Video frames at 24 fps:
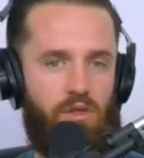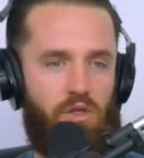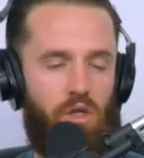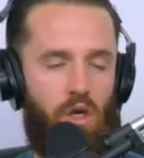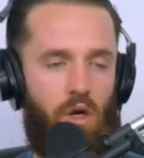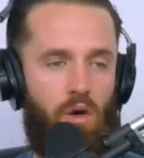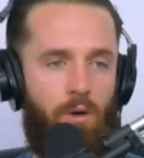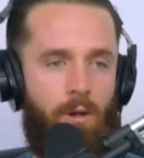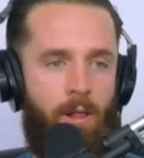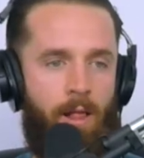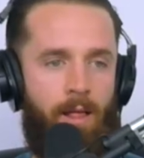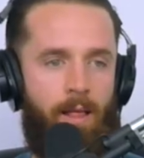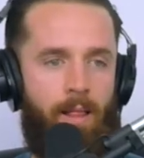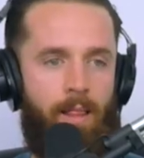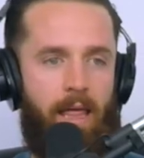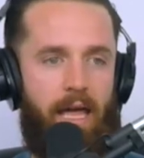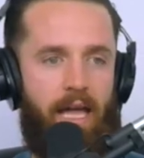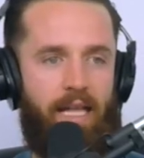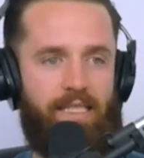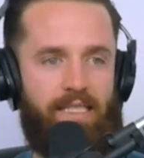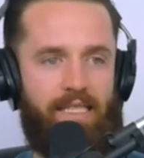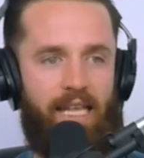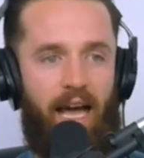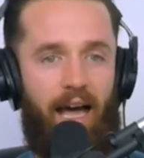So
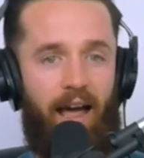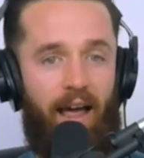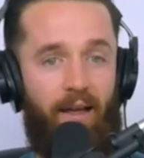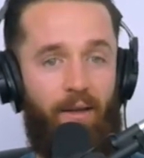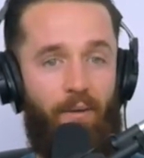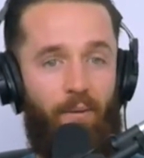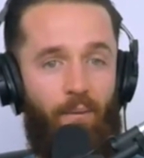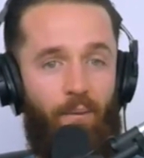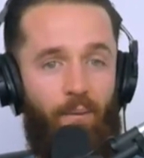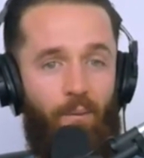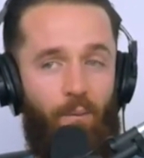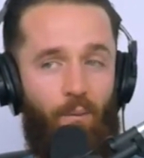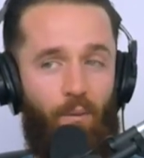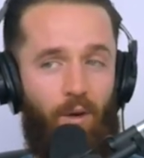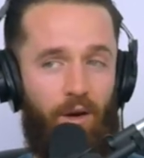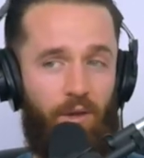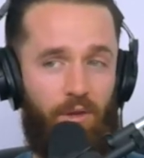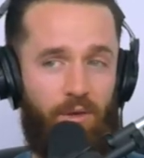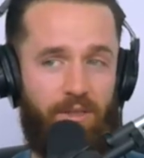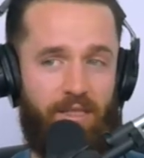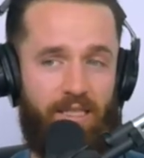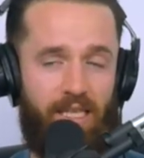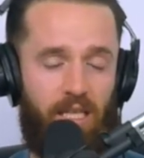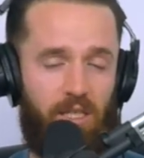it's not one of
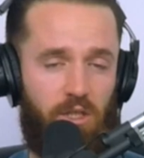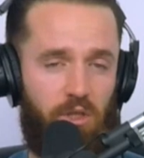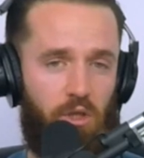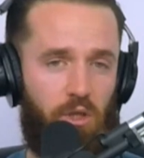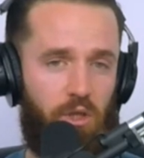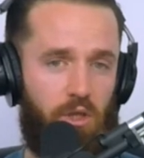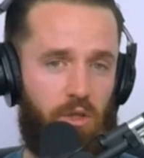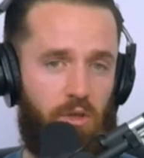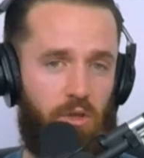those things